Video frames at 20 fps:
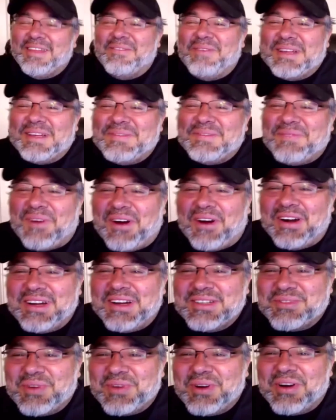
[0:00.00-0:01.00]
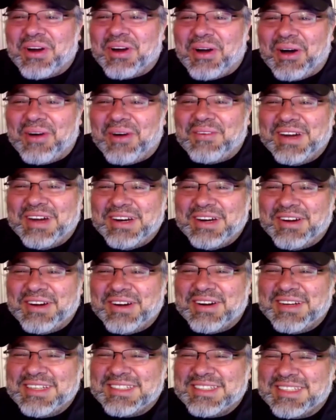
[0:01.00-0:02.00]
best part is we were all
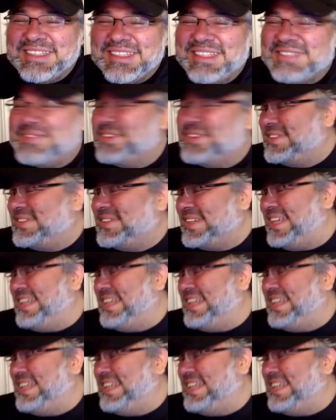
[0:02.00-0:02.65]
minorities in this movie.